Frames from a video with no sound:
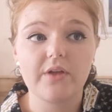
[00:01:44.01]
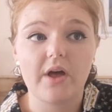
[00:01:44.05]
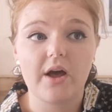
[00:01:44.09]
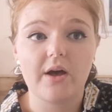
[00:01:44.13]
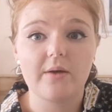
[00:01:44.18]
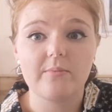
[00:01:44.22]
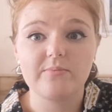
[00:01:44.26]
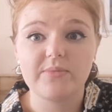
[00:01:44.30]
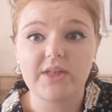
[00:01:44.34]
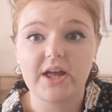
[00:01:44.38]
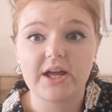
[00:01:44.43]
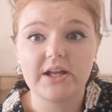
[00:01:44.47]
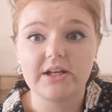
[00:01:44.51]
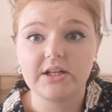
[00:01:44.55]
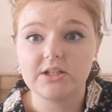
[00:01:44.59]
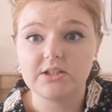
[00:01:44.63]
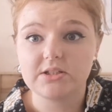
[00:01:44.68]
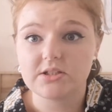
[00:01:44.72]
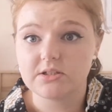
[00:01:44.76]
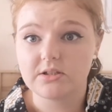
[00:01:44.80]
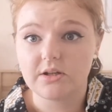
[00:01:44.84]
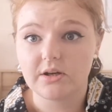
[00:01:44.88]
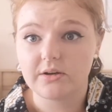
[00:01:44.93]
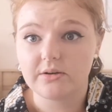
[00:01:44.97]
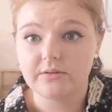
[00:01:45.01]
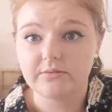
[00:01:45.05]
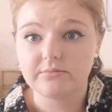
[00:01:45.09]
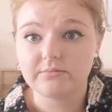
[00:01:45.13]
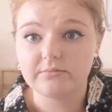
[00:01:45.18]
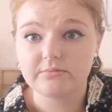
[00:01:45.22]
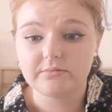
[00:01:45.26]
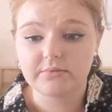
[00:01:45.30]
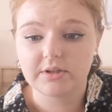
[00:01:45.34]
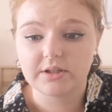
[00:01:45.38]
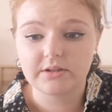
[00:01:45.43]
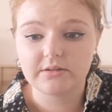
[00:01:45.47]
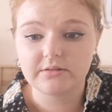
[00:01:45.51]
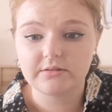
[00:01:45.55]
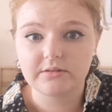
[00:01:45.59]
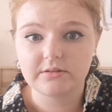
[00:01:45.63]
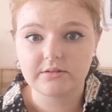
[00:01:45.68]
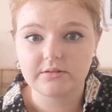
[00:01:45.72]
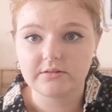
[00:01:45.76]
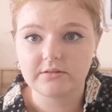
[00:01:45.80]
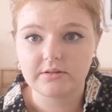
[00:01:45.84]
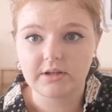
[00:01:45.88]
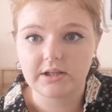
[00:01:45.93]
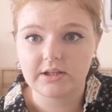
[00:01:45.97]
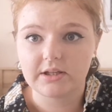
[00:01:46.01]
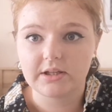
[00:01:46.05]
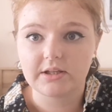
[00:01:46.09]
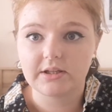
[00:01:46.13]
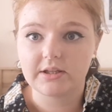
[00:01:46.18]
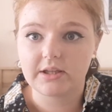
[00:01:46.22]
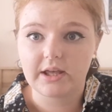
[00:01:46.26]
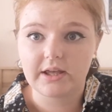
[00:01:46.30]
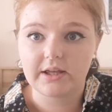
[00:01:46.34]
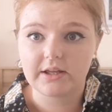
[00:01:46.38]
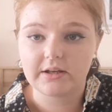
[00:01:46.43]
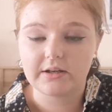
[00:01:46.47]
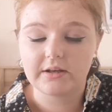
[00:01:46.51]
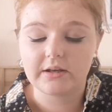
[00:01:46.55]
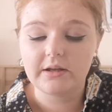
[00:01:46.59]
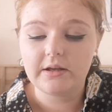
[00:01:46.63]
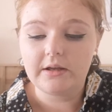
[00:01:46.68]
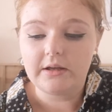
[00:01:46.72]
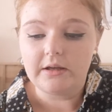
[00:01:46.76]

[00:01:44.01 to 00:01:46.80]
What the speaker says: they need to know that they can get in,